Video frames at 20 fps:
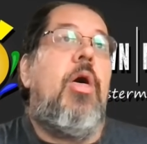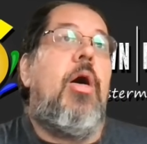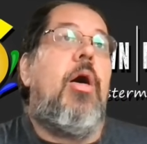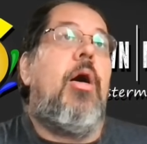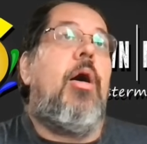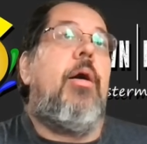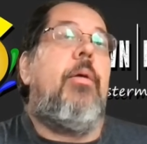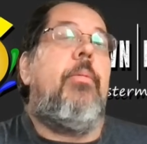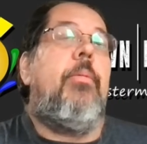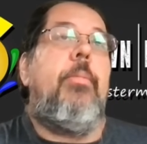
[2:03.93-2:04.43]

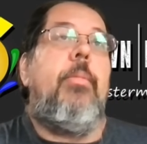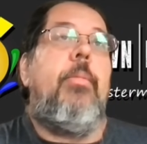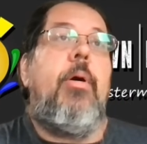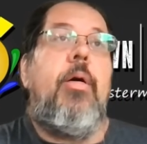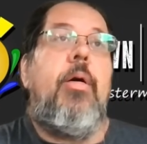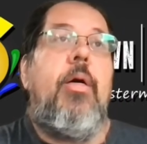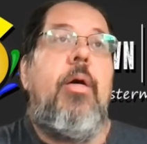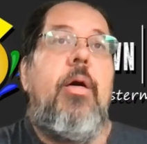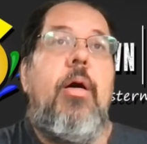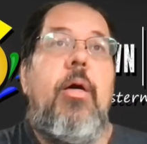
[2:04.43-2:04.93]
Um,
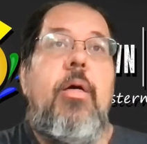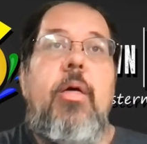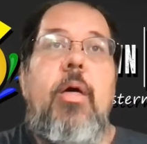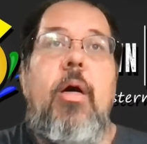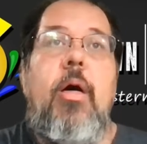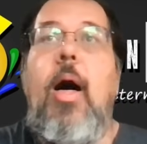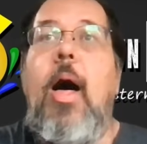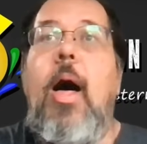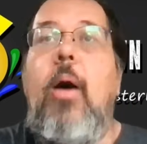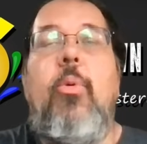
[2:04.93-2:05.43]
uh,
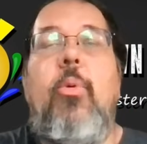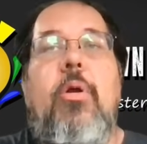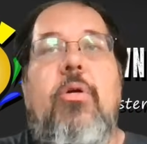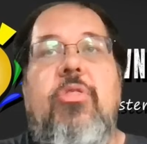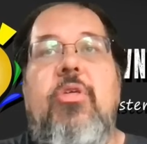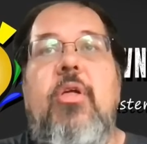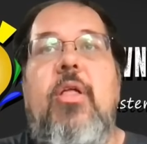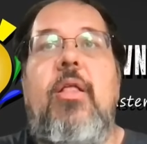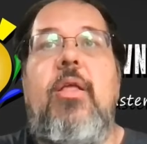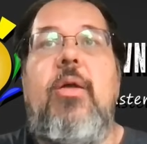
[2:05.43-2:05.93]
a lot
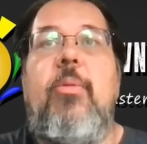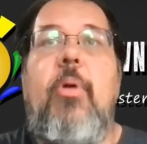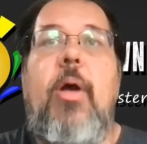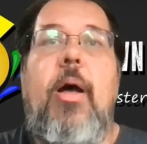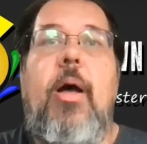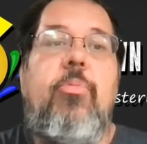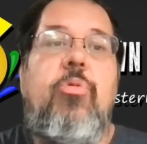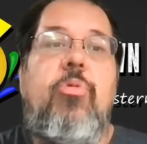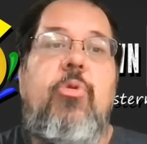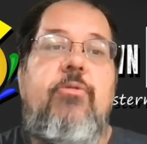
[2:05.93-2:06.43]
worse than any
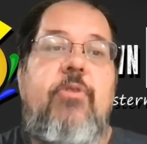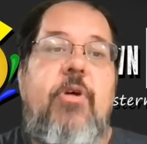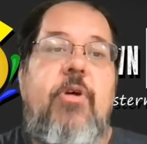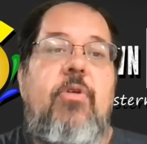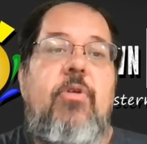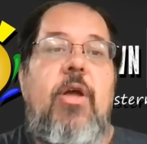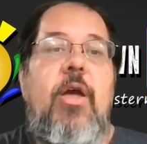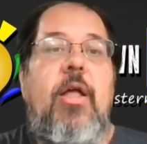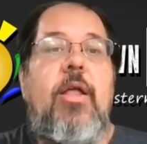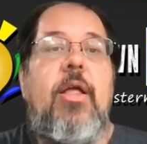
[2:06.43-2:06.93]
problems we've
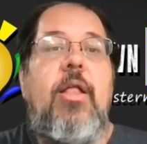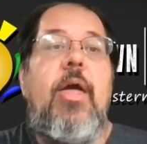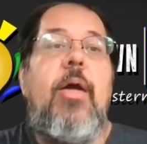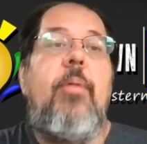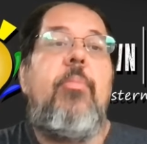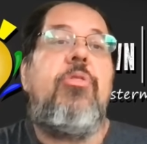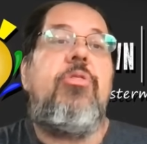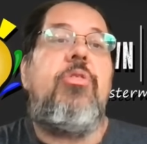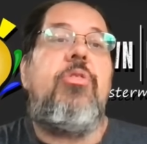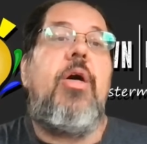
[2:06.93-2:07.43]
ever had on
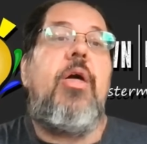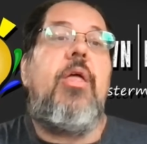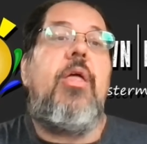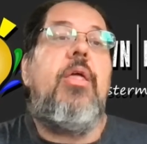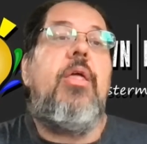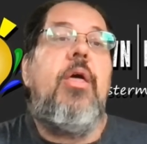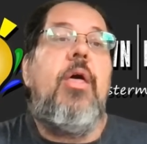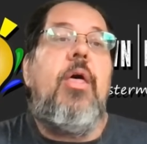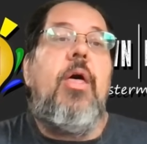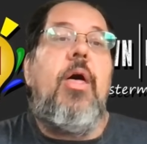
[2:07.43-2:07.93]
Amazon.